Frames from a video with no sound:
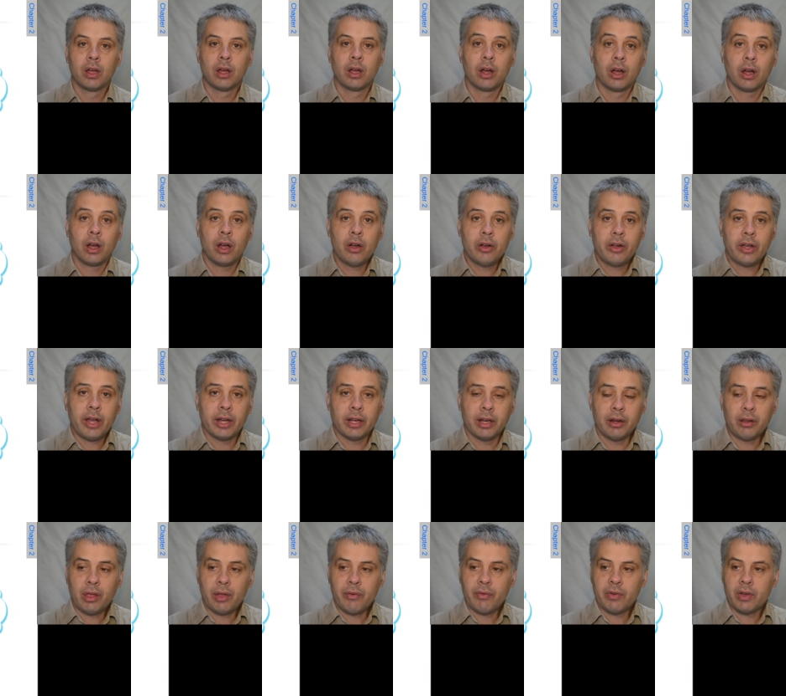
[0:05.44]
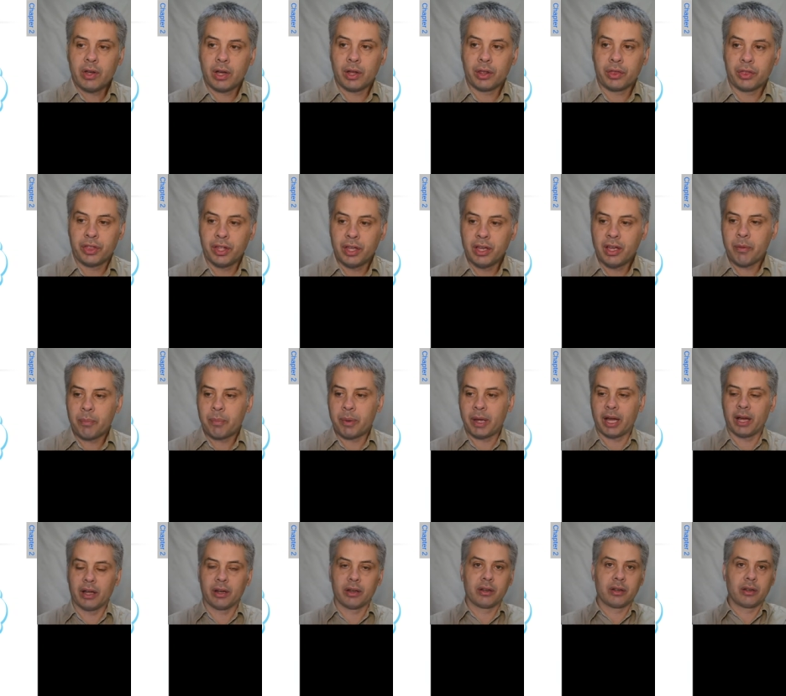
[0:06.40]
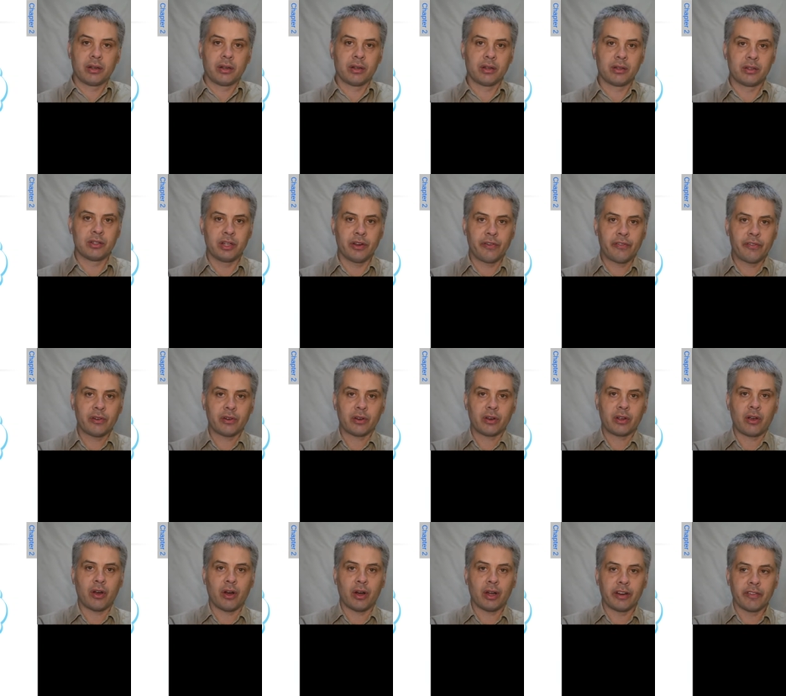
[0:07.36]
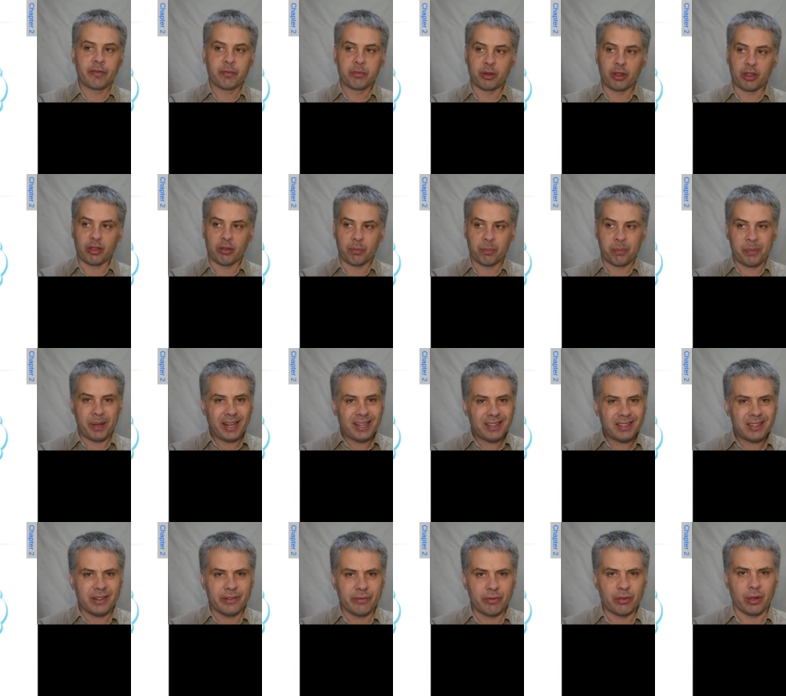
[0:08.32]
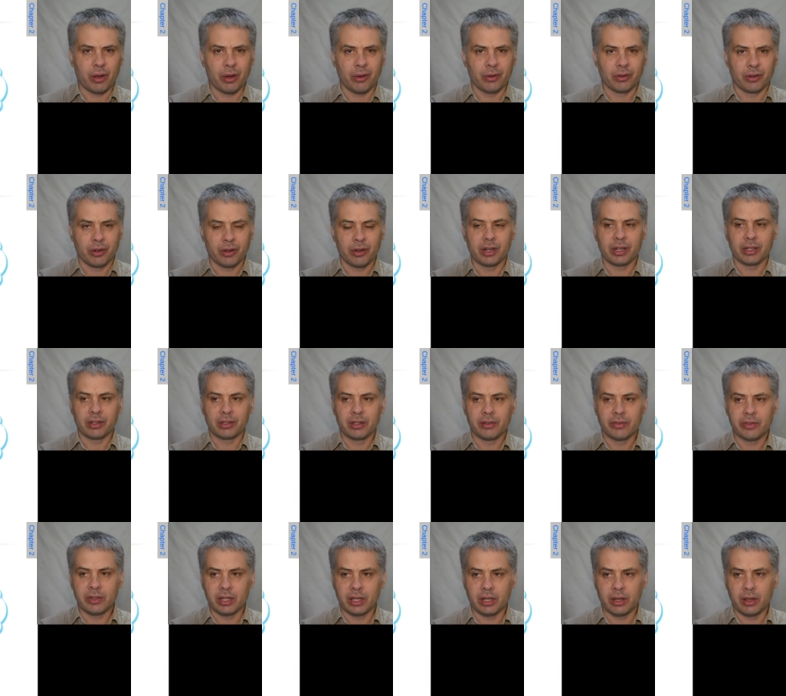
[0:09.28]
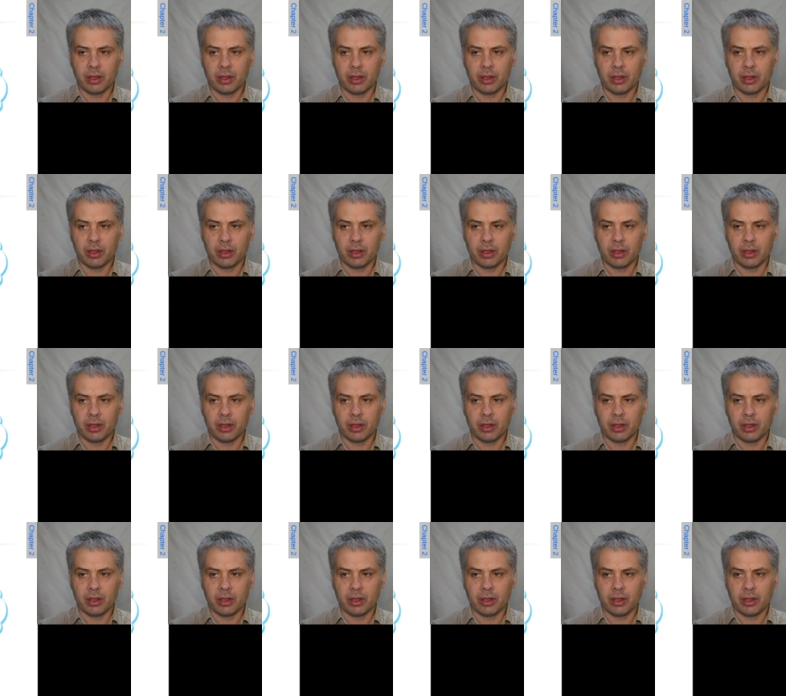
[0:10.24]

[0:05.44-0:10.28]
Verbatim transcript: Okay, let's have a, a think about different kind of perspectives on connectivity.